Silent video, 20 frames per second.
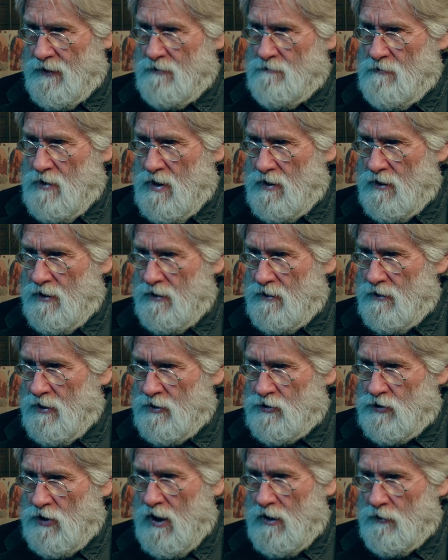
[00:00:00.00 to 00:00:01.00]
they make a,
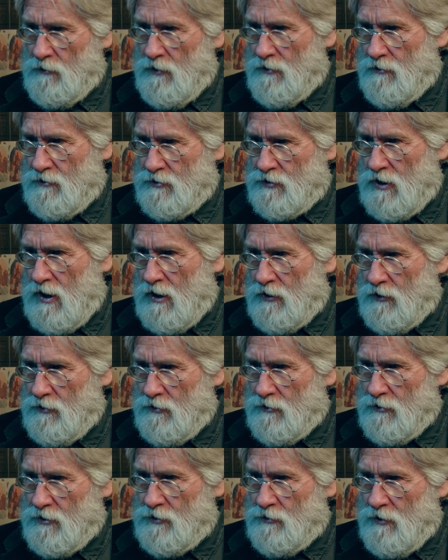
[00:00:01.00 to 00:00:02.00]
a jo- rather a
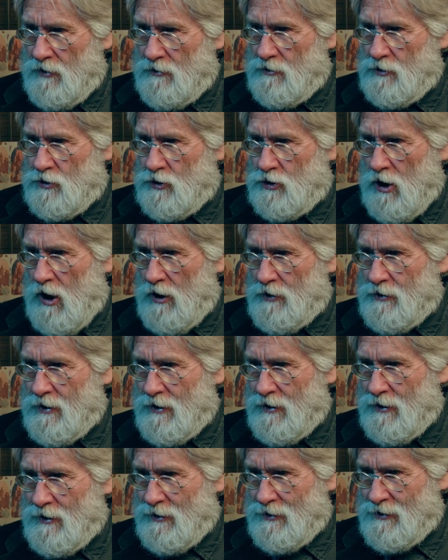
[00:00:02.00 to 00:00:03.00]
jocular, a rather a
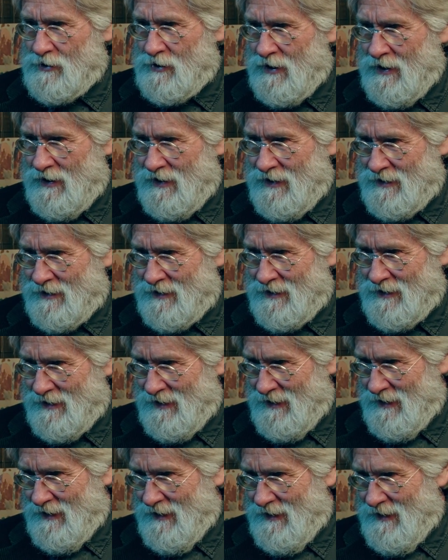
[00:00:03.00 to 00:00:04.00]
jaunty little set,
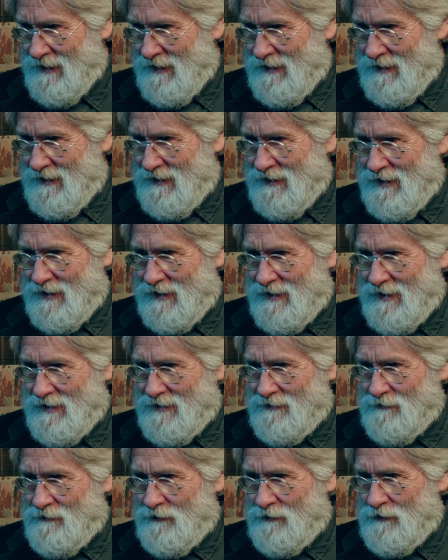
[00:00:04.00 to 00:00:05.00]

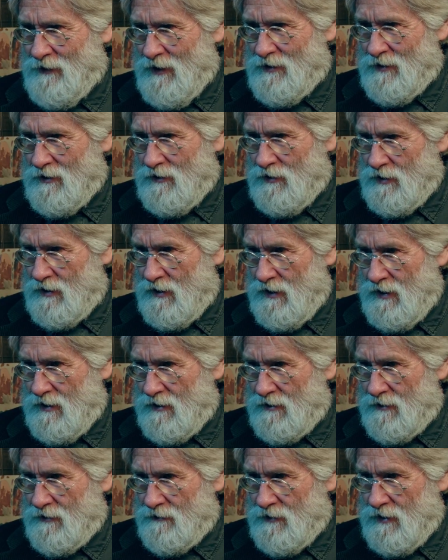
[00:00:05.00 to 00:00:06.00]
uh, fun to look
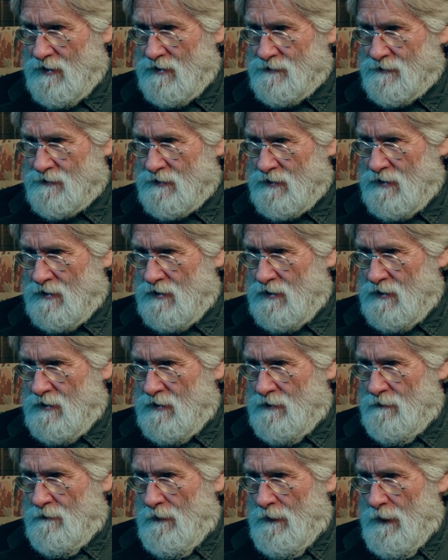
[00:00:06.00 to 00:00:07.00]
at, right?
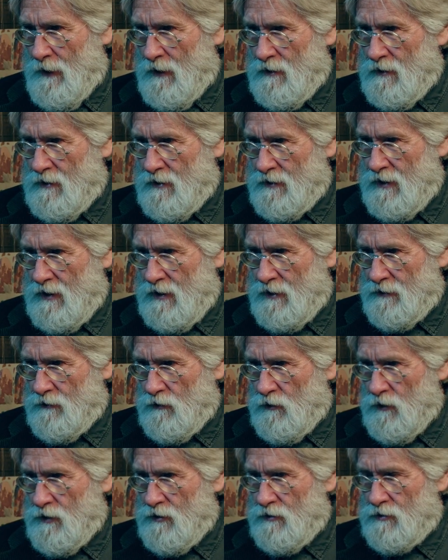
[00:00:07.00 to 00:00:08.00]
Uh, again,
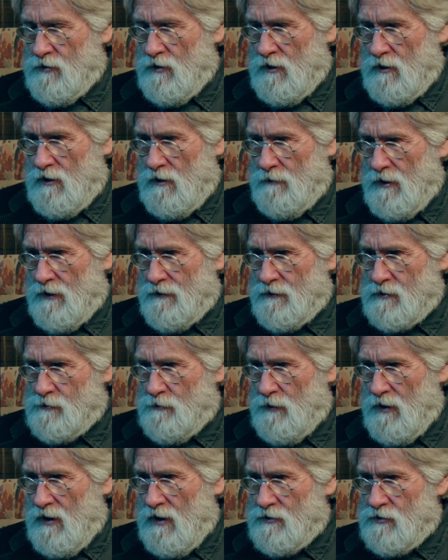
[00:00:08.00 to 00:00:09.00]
when you're talking about the
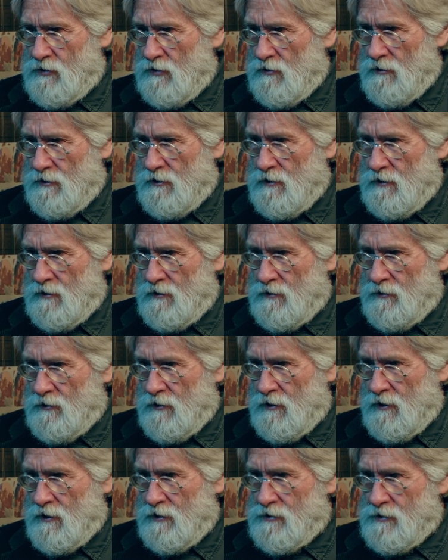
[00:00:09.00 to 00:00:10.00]
spots, you're looking, you're
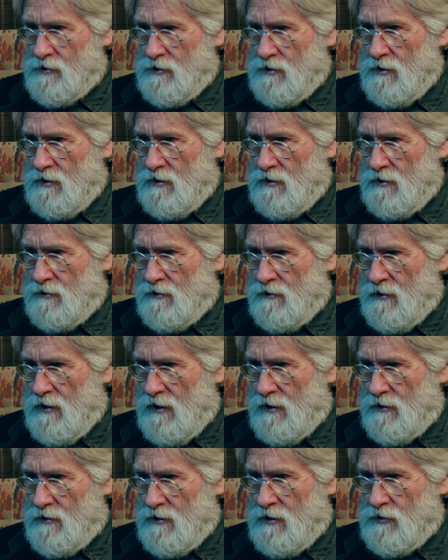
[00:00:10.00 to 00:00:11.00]
going to see
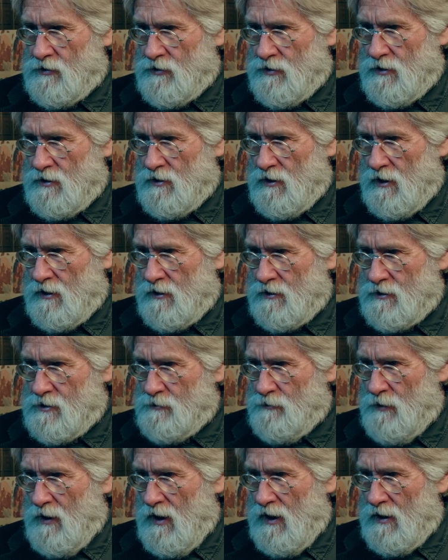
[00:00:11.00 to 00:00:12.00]
that each of the dark
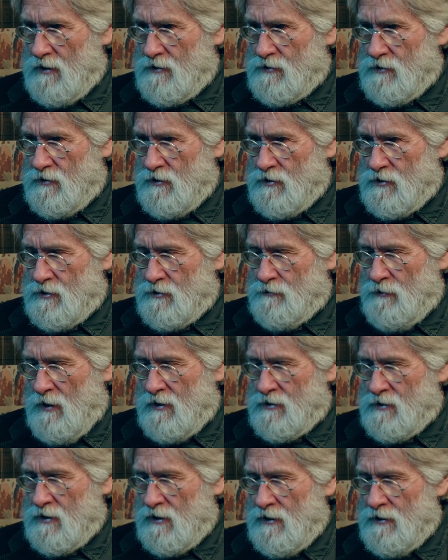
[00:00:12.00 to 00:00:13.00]
spots. This is
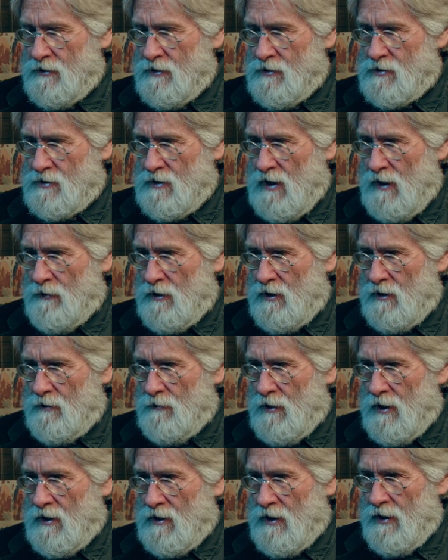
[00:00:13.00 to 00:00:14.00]
basically this is dominated
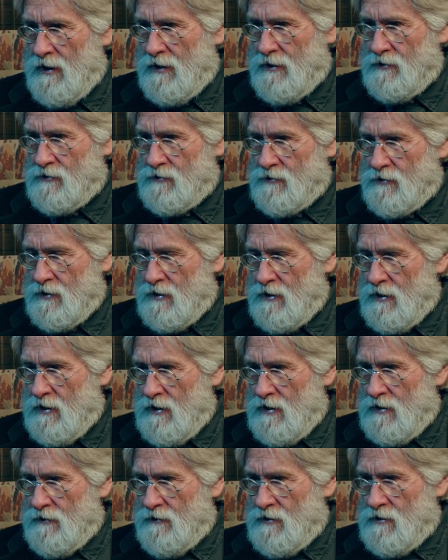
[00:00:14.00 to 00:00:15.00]
by lights.
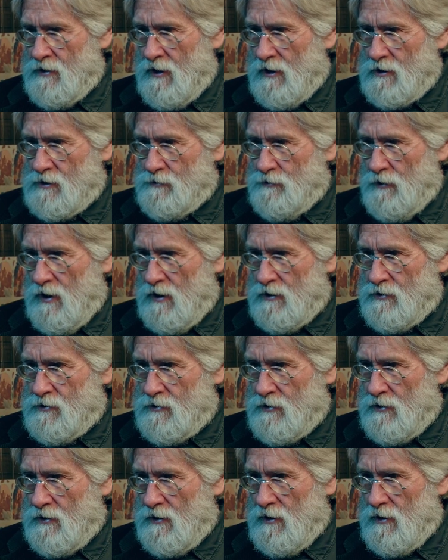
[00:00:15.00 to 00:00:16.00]
The dark
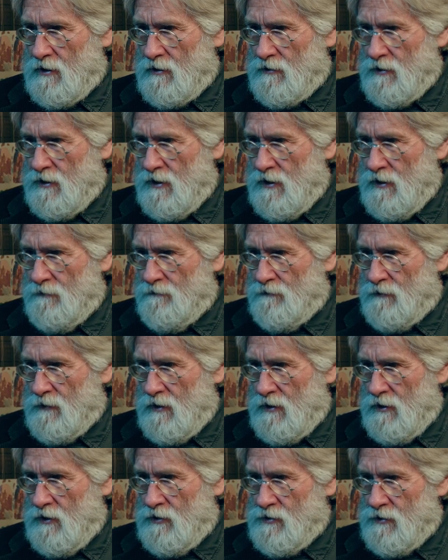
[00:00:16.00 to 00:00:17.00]
spots are um,
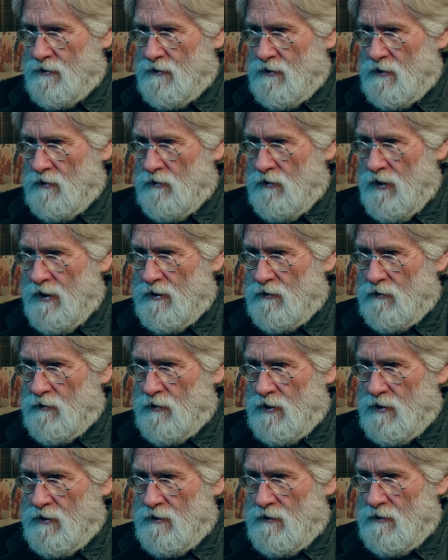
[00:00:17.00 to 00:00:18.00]
you see the greater
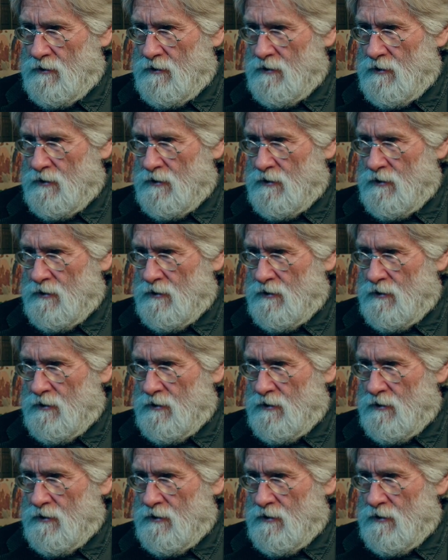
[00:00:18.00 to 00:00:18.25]
one,